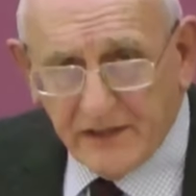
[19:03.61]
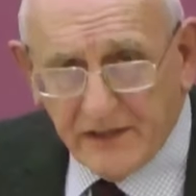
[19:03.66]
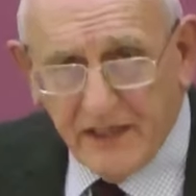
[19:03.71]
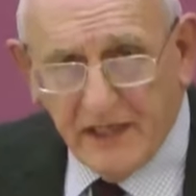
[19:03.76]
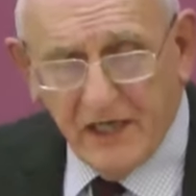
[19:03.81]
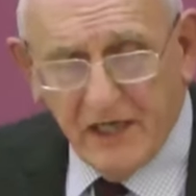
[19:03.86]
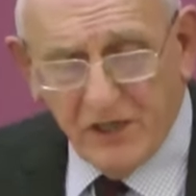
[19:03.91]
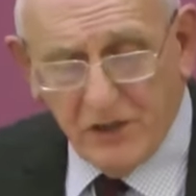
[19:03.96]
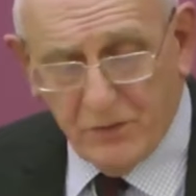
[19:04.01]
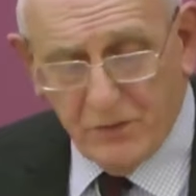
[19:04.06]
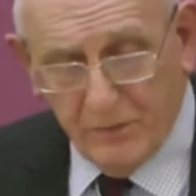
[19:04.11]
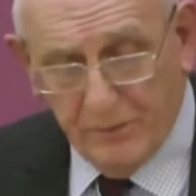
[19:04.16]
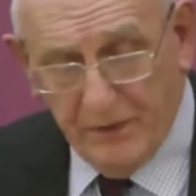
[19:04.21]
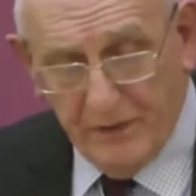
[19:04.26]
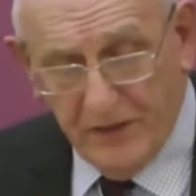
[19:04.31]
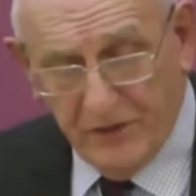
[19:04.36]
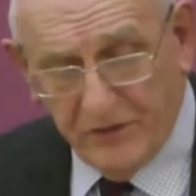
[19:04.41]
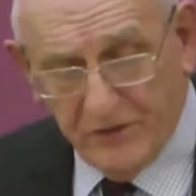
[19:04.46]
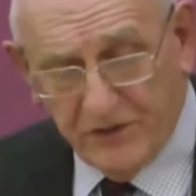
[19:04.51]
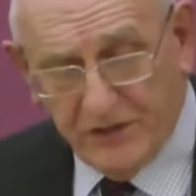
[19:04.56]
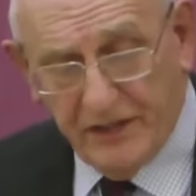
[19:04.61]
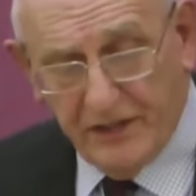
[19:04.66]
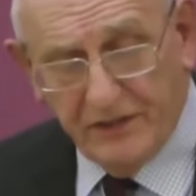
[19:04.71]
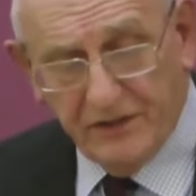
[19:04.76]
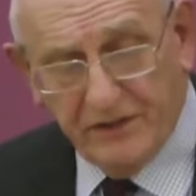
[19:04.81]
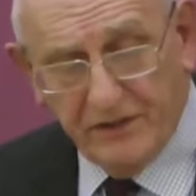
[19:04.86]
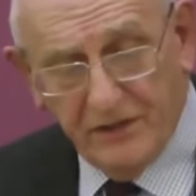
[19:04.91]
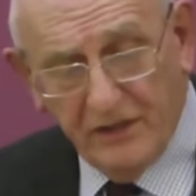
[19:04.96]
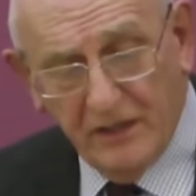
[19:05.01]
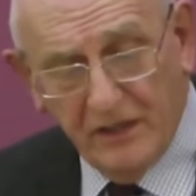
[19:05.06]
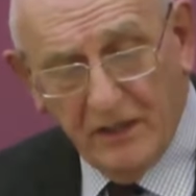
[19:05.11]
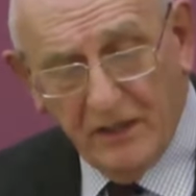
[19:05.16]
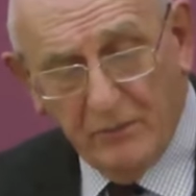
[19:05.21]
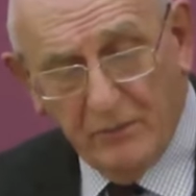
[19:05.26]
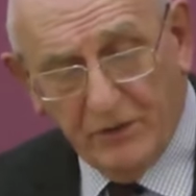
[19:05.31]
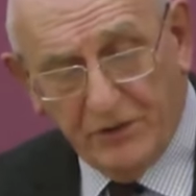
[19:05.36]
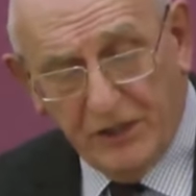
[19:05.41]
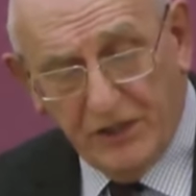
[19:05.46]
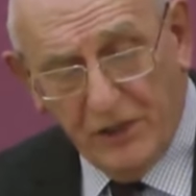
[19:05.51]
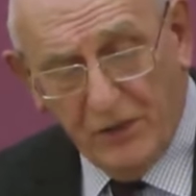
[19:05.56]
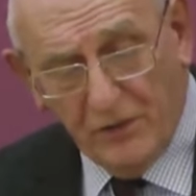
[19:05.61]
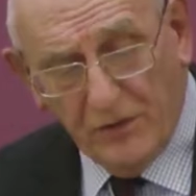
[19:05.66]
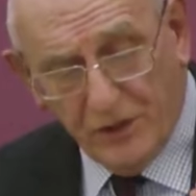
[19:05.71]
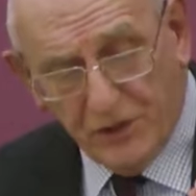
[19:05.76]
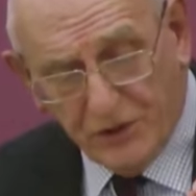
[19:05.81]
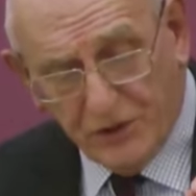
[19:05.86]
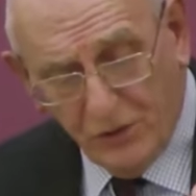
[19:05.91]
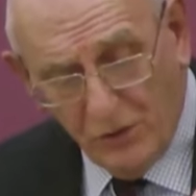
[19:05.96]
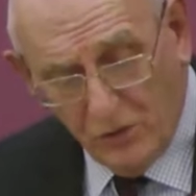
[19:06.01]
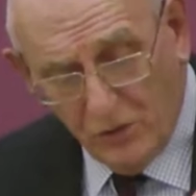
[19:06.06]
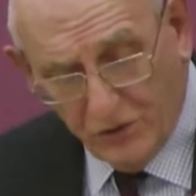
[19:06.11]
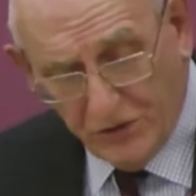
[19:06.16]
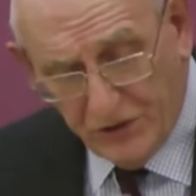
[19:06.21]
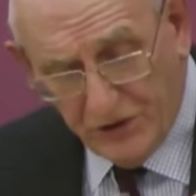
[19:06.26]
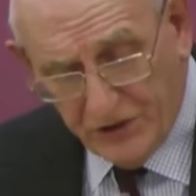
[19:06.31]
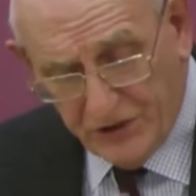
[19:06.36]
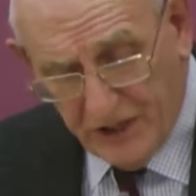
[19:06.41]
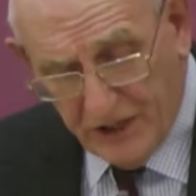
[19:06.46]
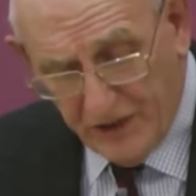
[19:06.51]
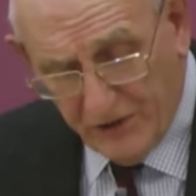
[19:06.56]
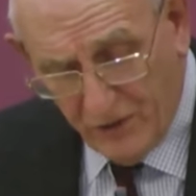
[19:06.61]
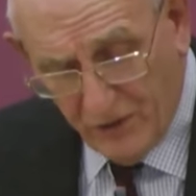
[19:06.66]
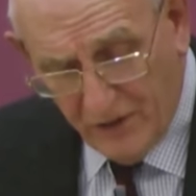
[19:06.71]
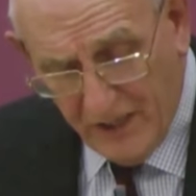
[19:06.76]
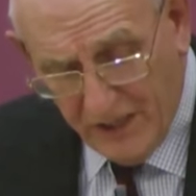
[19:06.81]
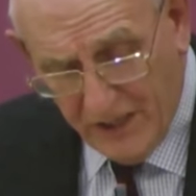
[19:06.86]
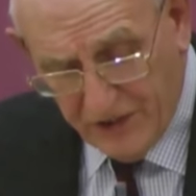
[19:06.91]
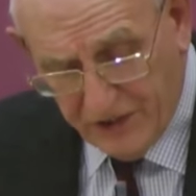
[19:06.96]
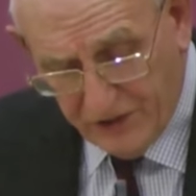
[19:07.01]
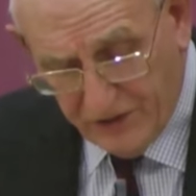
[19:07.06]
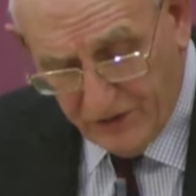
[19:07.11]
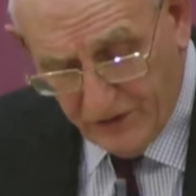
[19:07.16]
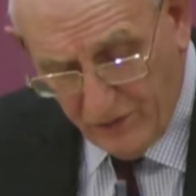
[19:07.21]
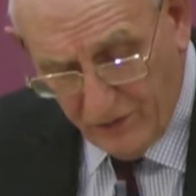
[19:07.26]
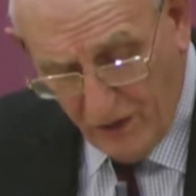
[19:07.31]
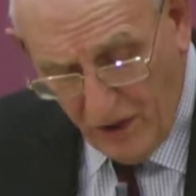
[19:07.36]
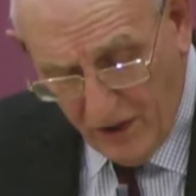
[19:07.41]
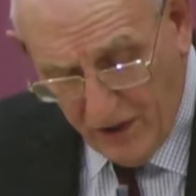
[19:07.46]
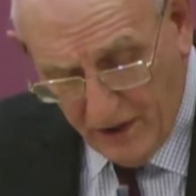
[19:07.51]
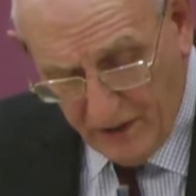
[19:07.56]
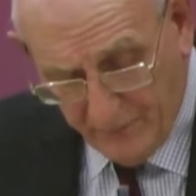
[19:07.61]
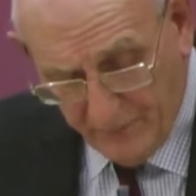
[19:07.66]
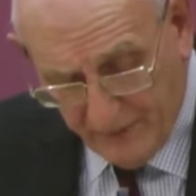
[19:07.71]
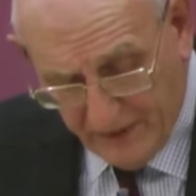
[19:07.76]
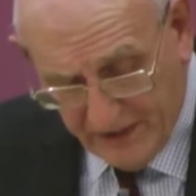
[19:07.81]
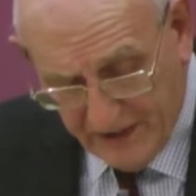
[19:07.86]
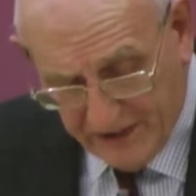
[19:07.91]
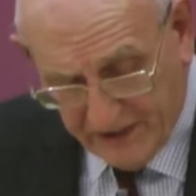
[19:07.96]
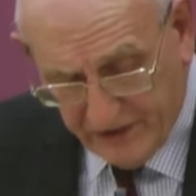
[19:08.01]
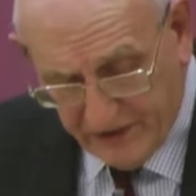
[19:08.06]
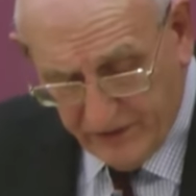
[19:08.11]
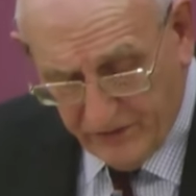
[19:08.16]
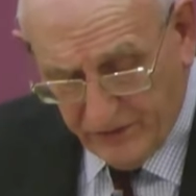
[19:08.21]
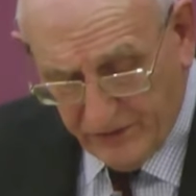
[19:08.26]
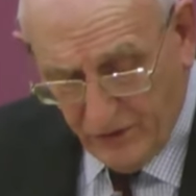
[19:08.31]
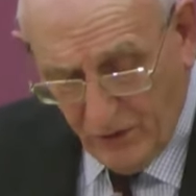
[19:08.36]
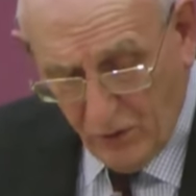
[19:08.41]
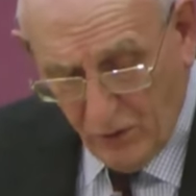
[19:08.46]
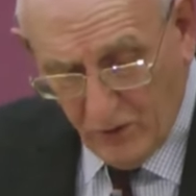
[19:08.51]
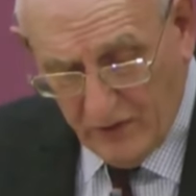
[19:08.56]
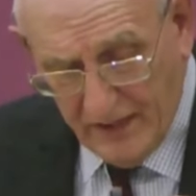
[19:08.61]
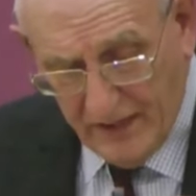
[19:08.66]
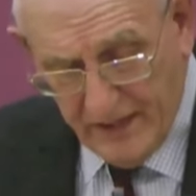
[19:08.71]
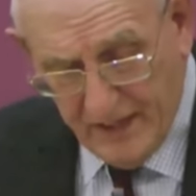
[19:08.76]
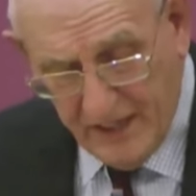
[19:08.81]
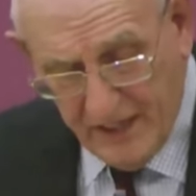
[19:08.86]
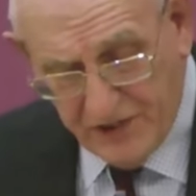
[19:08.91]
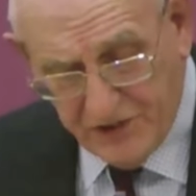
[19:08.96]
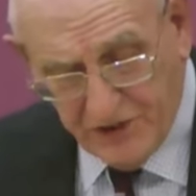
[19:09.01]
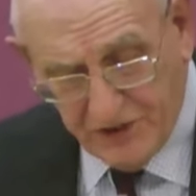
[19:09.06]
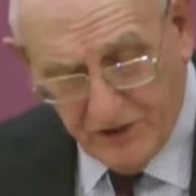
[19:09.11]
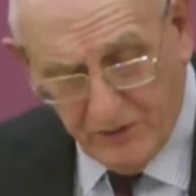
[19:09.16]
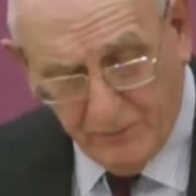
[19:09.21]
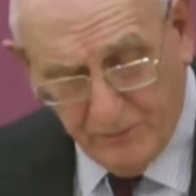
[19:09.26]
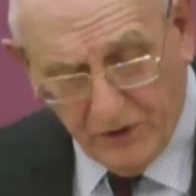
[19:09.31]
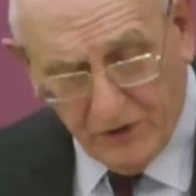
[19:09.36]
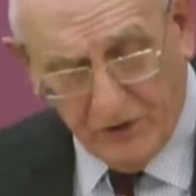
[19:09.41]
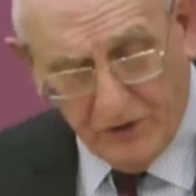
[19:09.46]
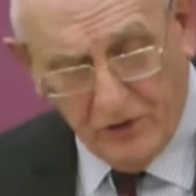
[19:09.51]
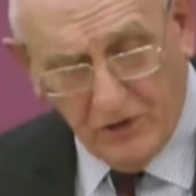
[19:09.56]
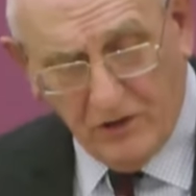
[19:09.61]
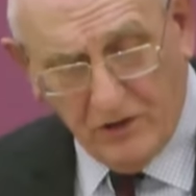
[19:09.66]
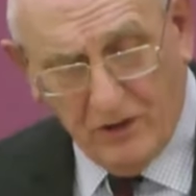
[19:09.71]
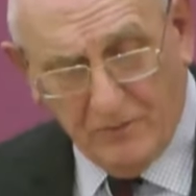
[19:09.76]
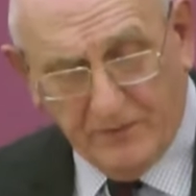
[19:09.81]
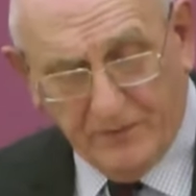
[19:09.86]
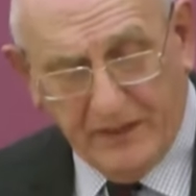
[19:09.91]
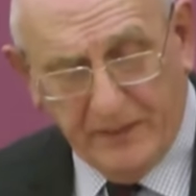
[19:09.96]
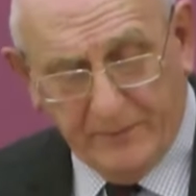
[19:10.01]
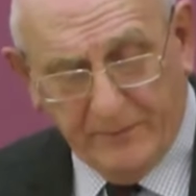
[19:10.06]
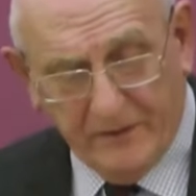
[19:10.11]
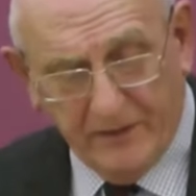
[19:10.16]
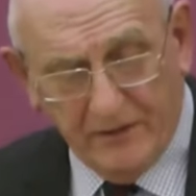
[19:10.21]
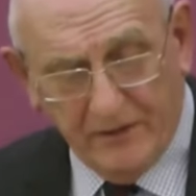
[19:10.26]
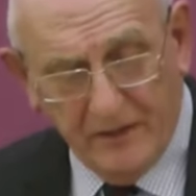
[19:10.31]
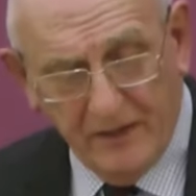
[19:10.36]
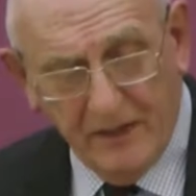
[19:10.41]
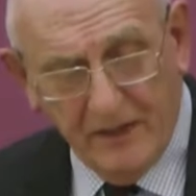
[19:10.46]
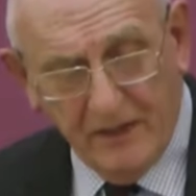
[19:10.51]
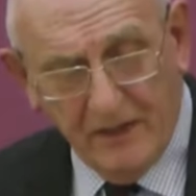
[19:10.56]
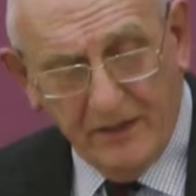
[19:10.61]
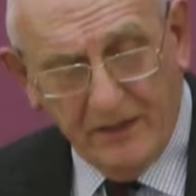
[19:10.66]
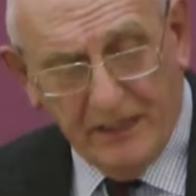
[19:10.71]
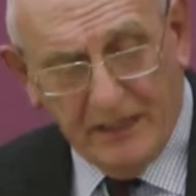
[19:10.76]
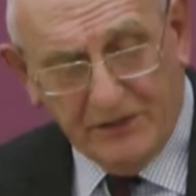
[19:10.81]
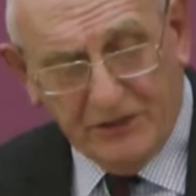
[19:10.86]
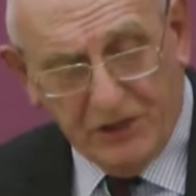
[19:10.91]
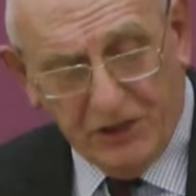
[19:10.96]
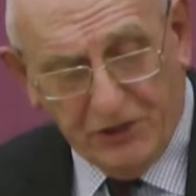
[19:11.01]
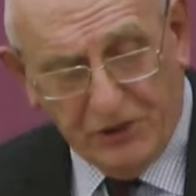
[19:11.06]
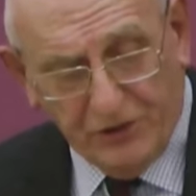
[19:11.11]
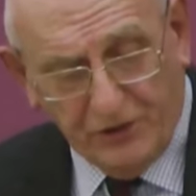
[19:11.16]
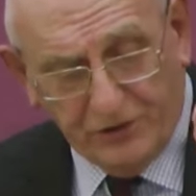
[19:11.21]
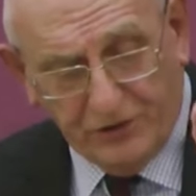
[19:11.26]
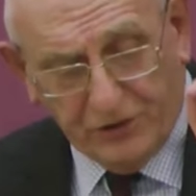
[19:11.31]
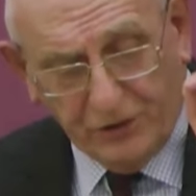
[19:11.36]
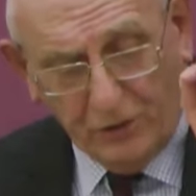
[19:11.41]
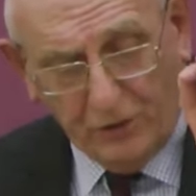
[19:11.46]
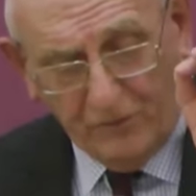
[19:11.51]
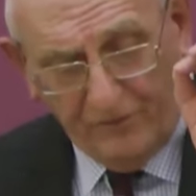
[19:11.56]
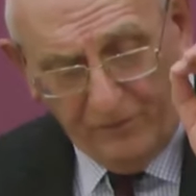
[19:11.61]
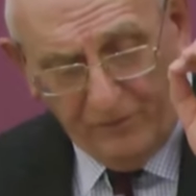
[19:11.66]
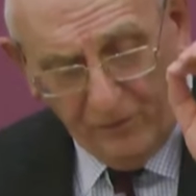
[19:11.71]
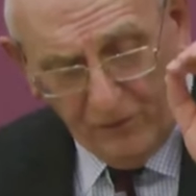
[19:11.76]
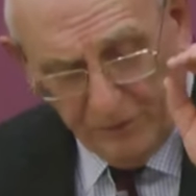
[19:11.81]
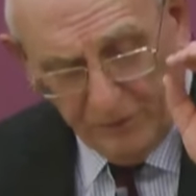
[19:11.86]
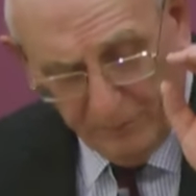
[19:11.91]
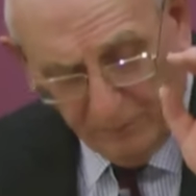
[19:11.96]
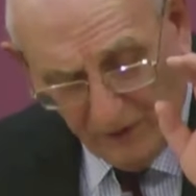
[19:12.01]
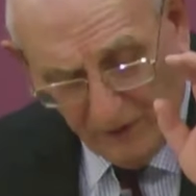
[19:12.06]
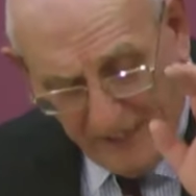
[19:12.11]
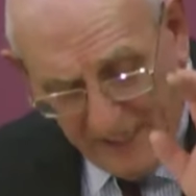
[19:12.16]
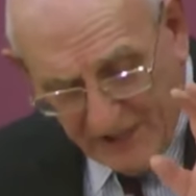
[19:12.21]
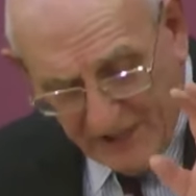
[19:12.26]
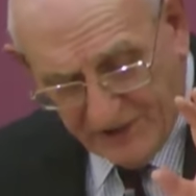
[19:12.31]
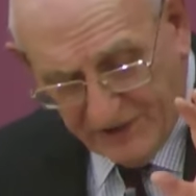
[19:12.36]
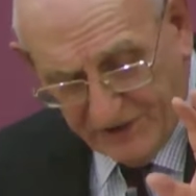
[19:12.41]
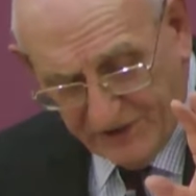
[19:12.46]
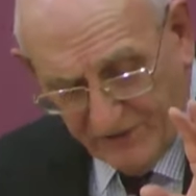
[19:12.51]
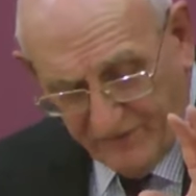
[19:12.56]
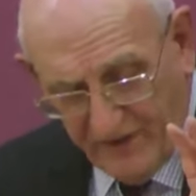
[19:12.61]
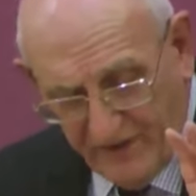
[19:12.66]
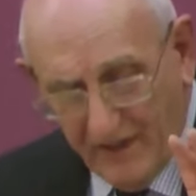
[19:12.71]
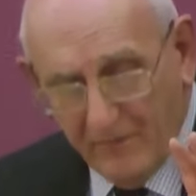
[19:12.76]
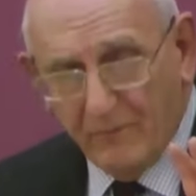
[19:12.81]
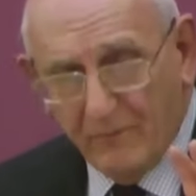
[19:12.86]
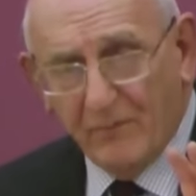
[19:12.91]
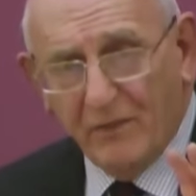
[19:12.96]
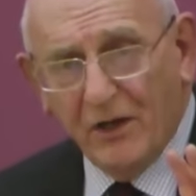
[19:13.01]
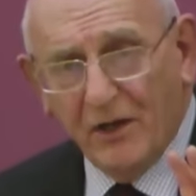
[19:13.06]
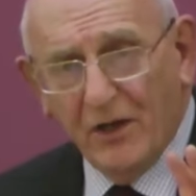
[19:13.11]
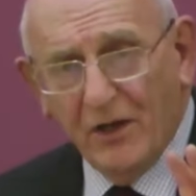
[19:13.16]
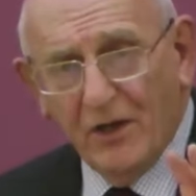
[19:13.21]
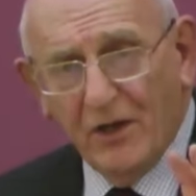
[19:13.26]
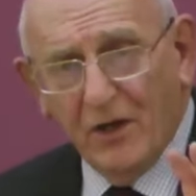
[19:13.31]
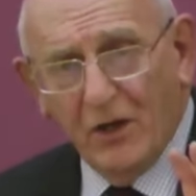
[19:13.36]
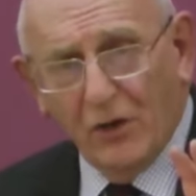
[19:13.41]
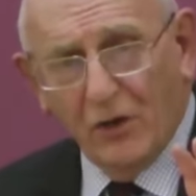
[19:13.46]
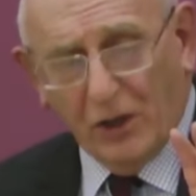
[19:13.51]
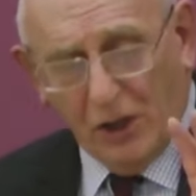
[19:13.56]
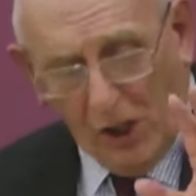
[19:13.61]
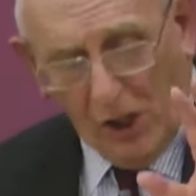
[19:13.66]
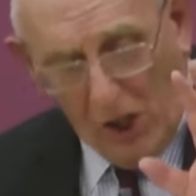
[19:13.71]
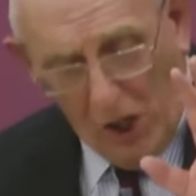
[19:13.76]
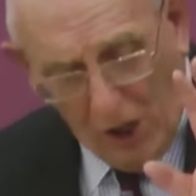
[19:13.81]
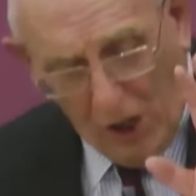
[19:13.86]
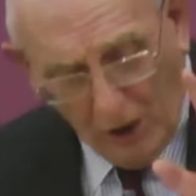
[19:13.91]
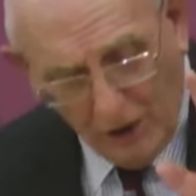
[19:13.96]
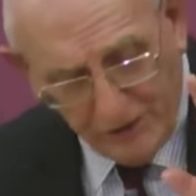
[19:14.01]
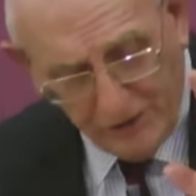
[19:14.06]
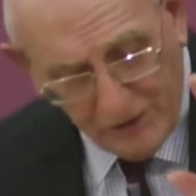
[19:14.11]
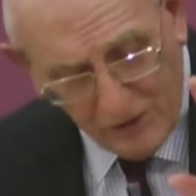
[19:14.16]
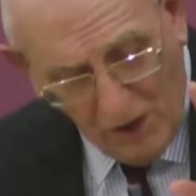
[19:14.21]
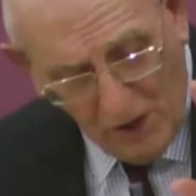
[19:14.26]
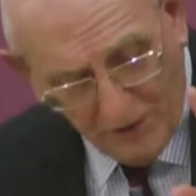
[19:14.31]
here's what Peter says. But ye are a chosen generation, a royal priesthood, a holy nation, a peculiar people, that ye should show forth praises of him who called you out